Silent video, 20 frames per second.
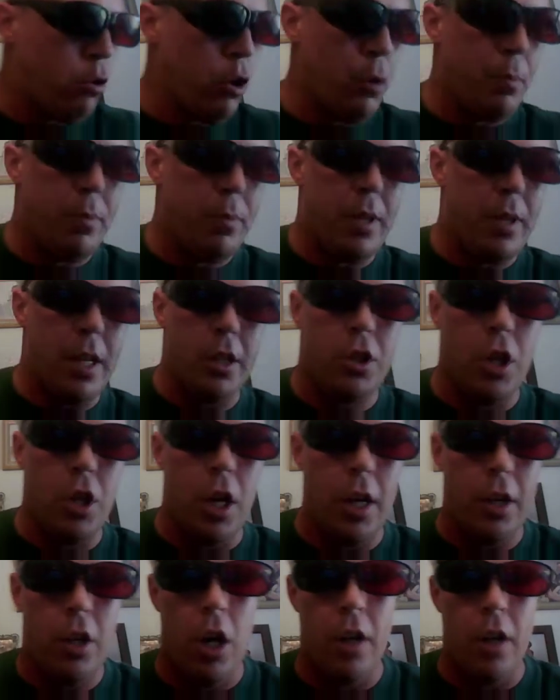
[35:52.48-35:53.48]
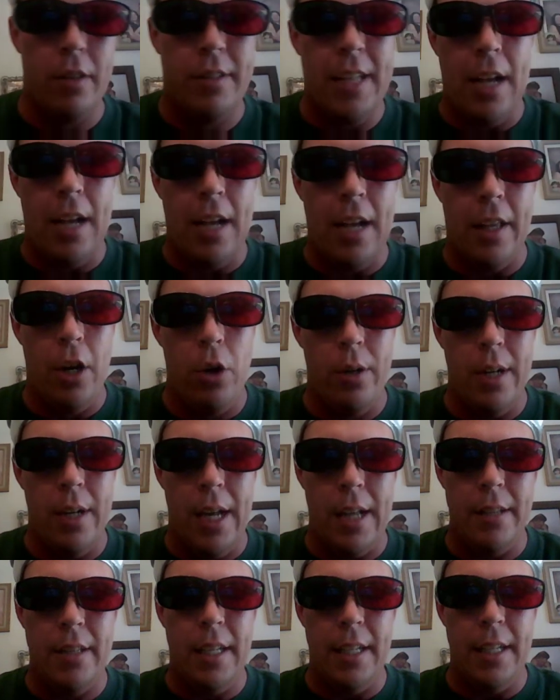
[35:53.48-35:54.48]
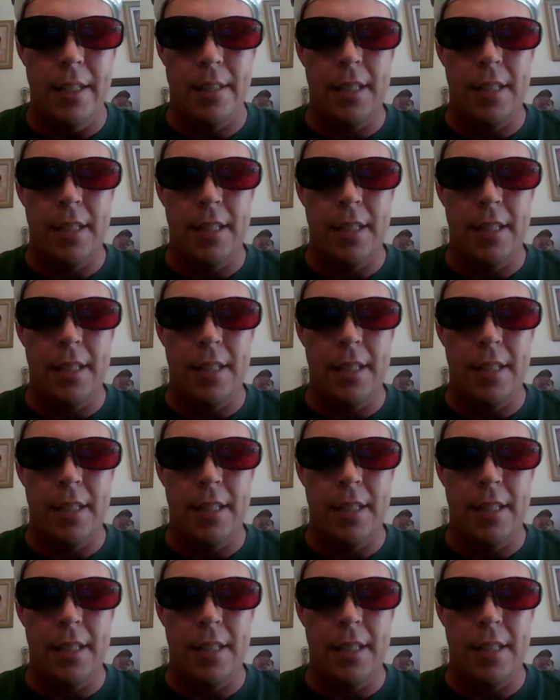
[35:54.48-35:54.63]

Group did a song called Tally Ho in nineteen